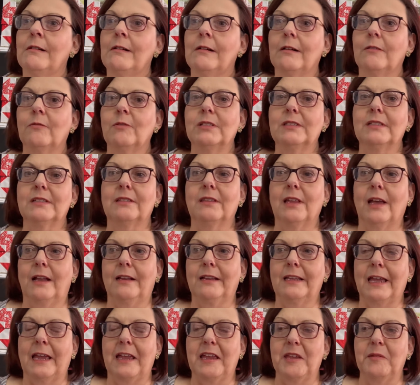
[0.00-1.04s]
we did that
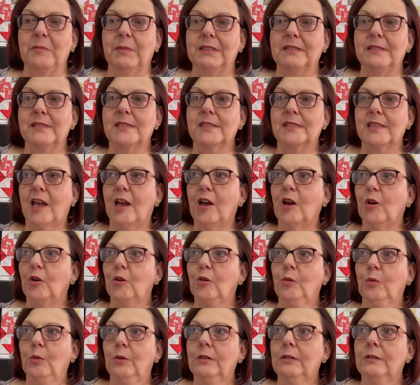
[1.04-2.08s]
game, and
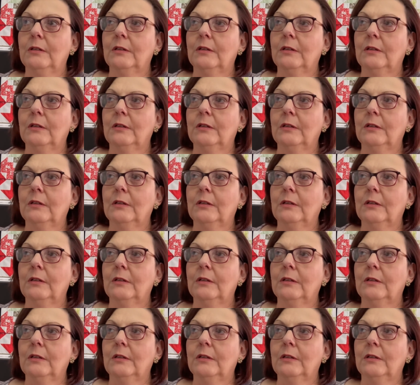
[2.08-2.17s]
so